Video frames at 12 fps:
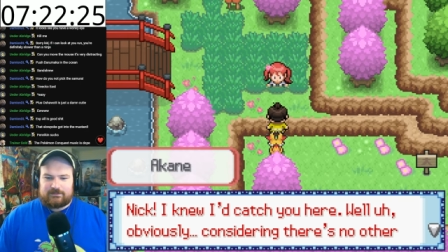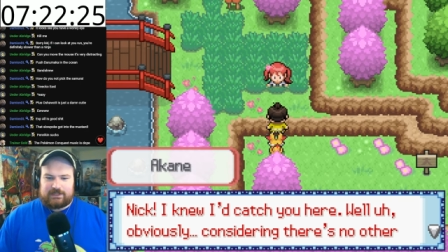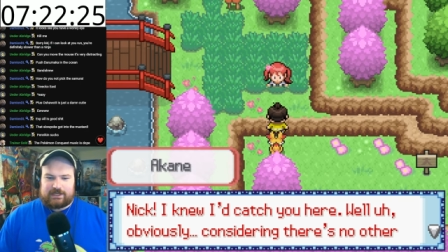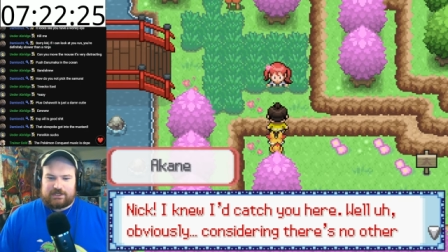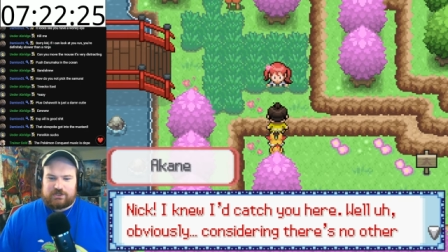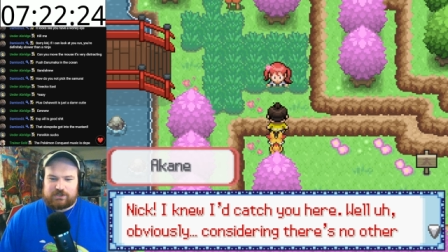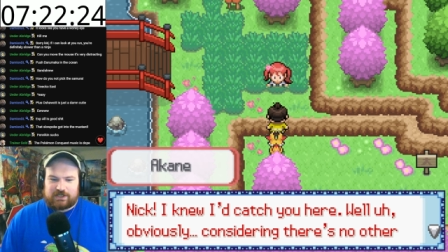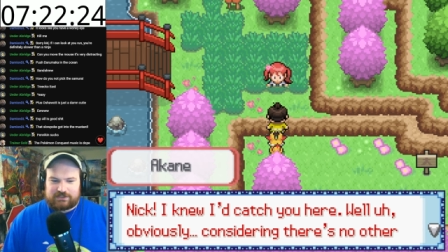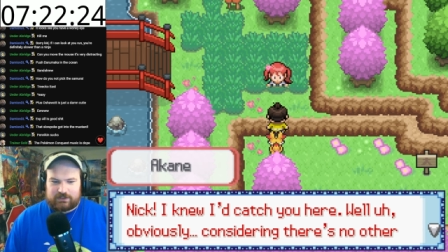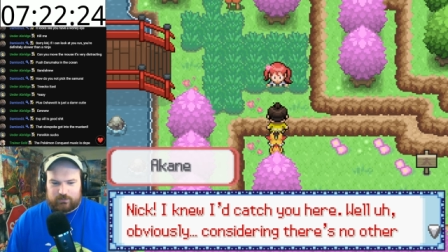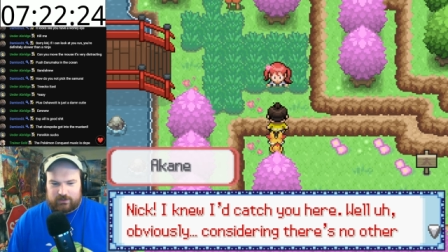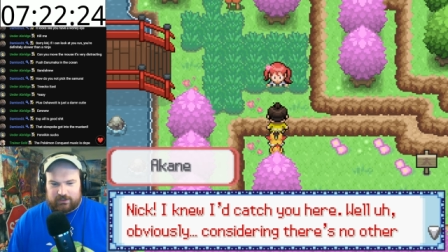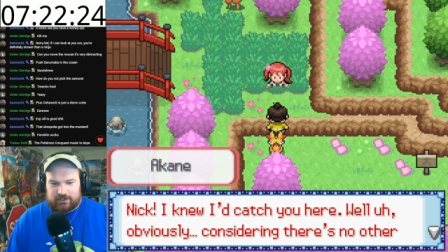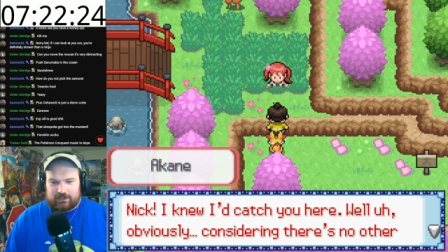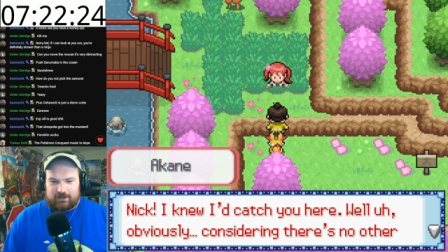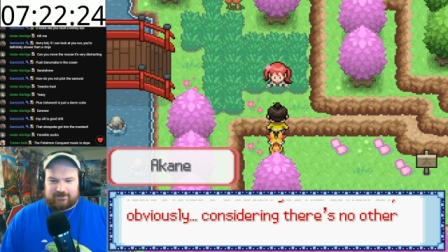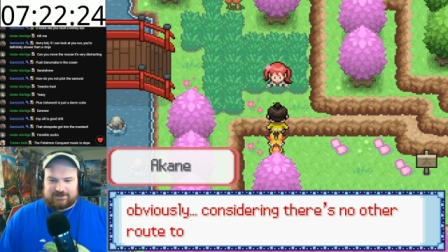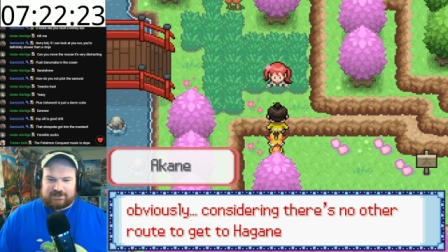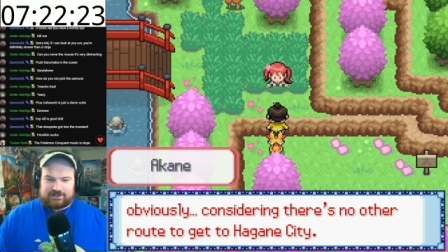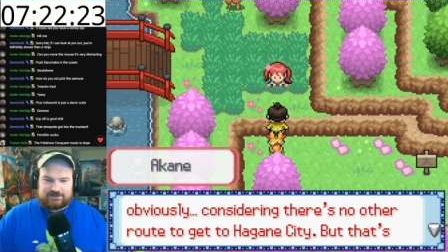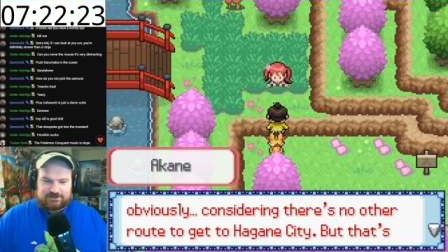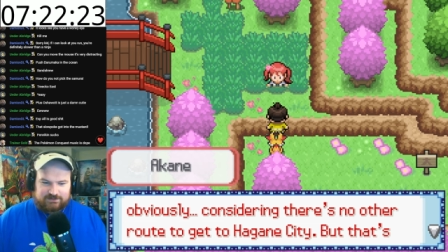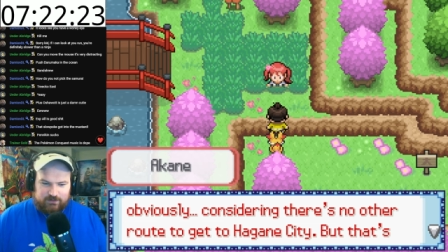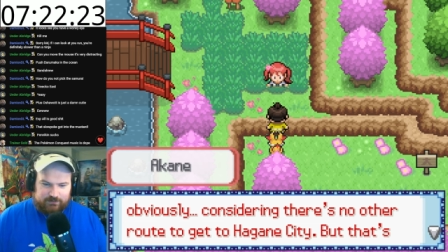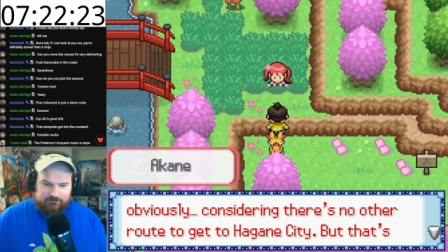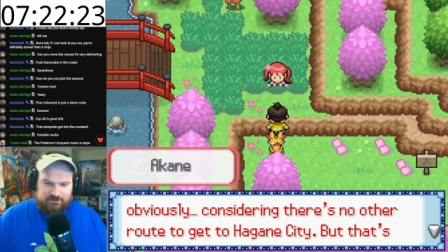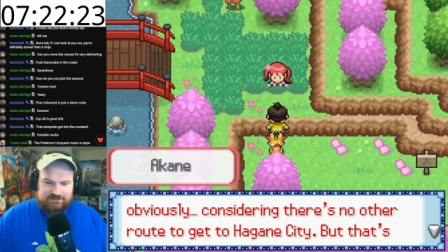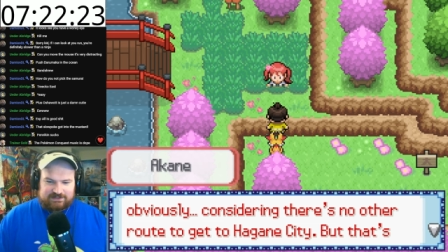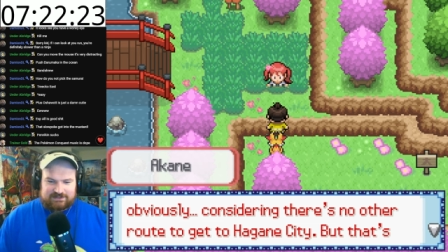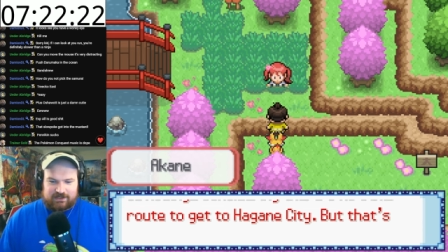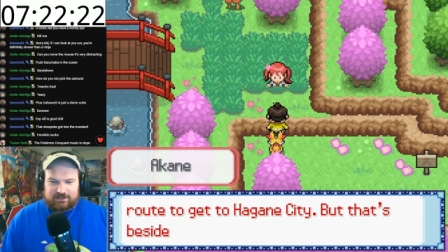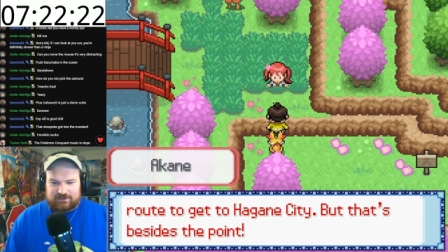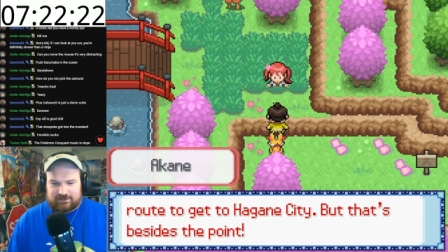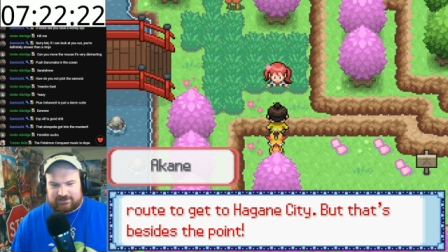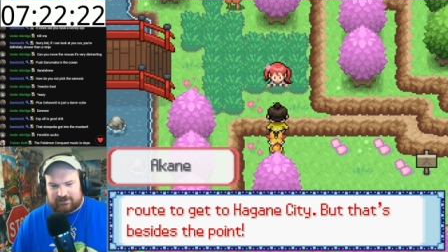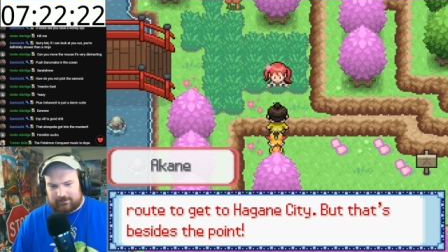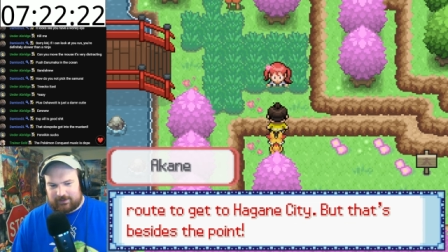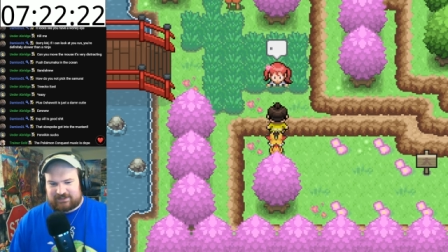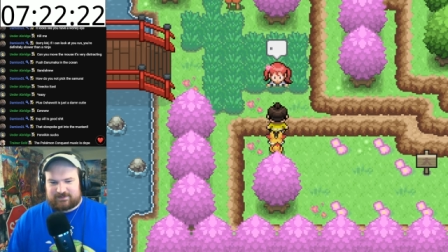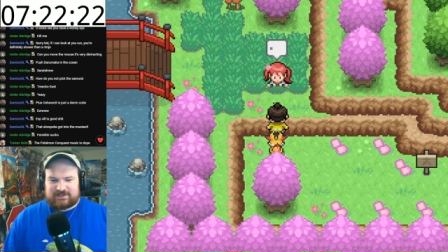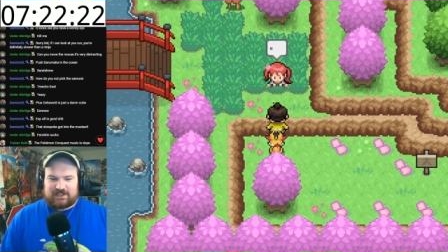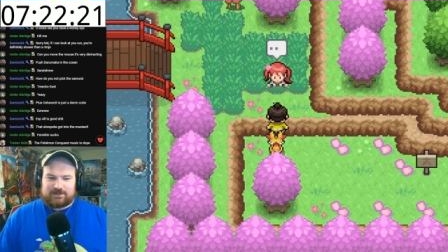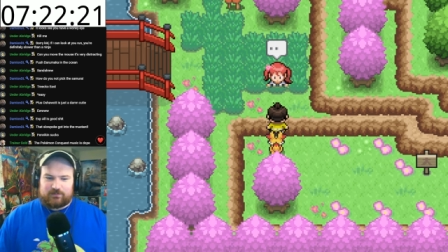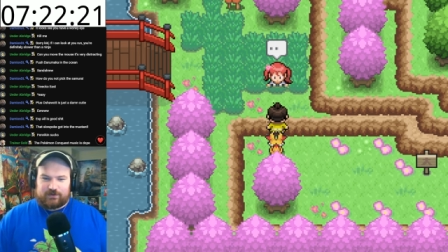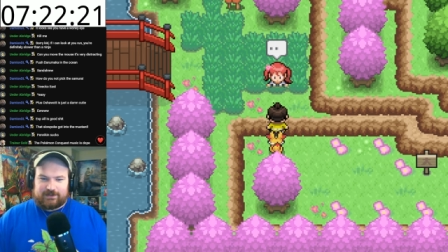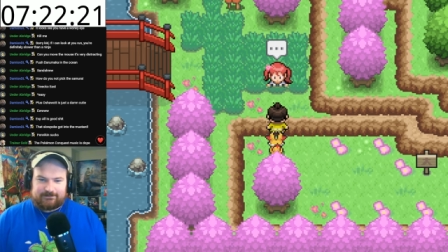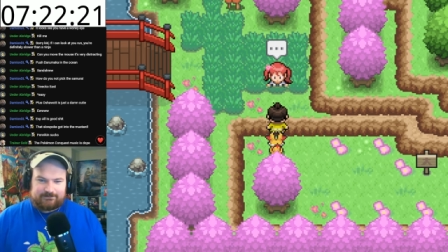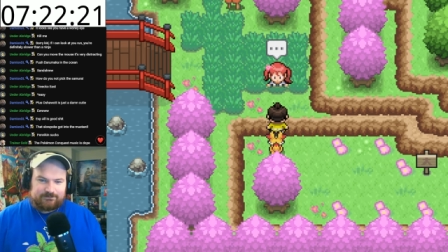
Nick, I knew you cashier. Well, obviously, because there's no other road to get to Hagane City, but that's beside the point.